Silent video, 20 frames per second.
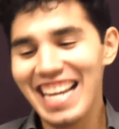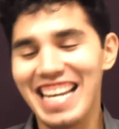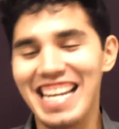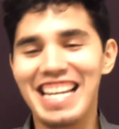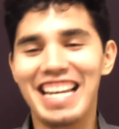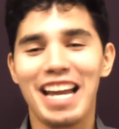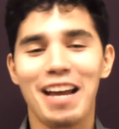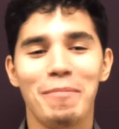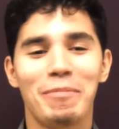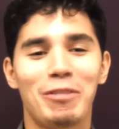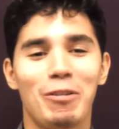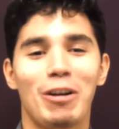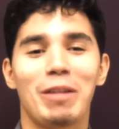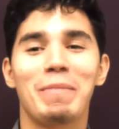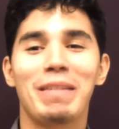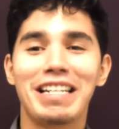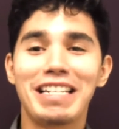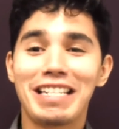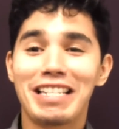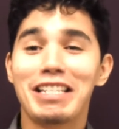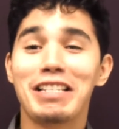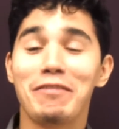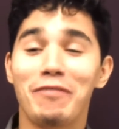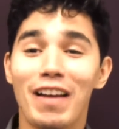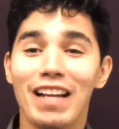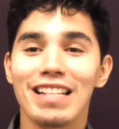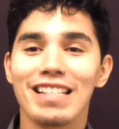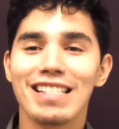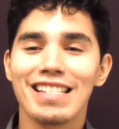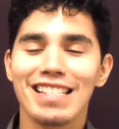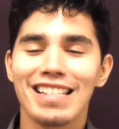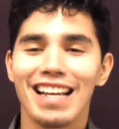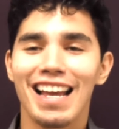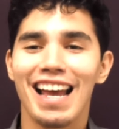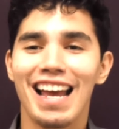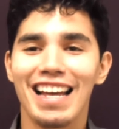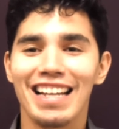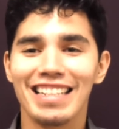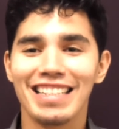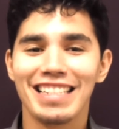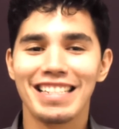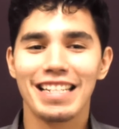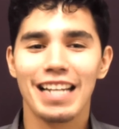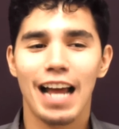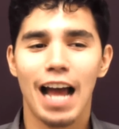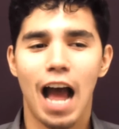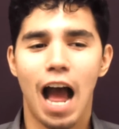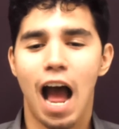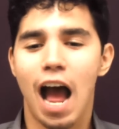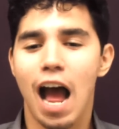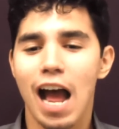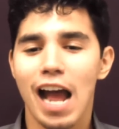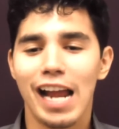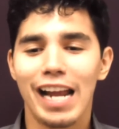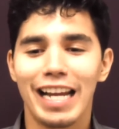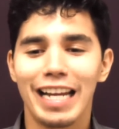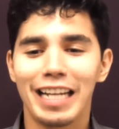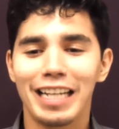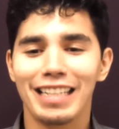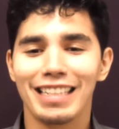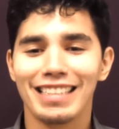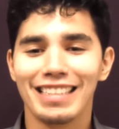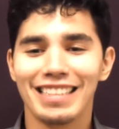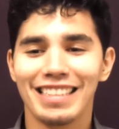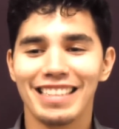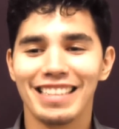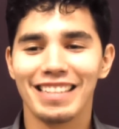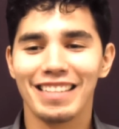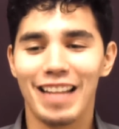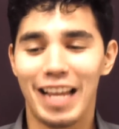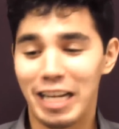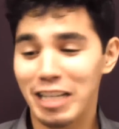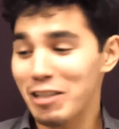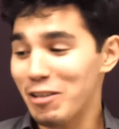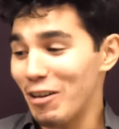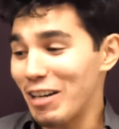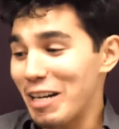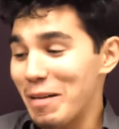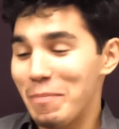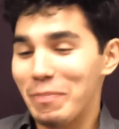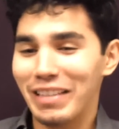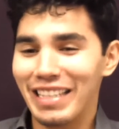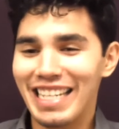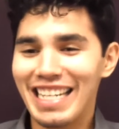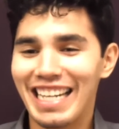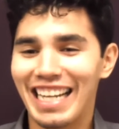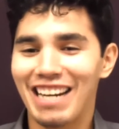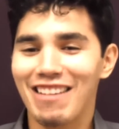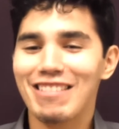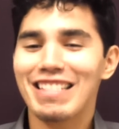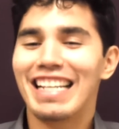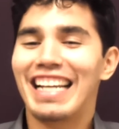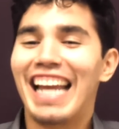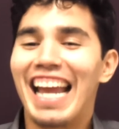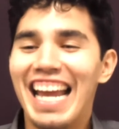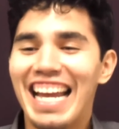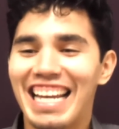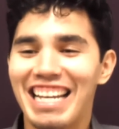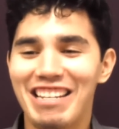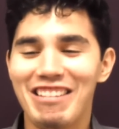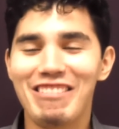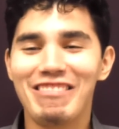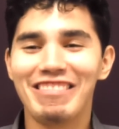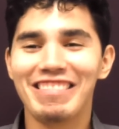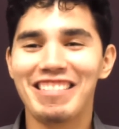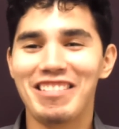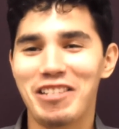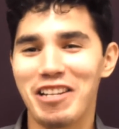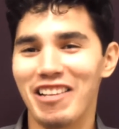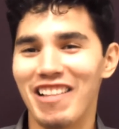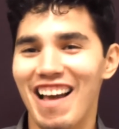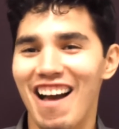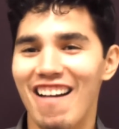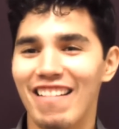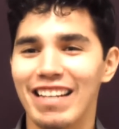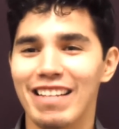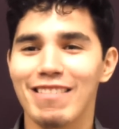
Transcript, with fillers: he kept throwing me into this fence and I like started bleeding and I was like, hey, can you chill out?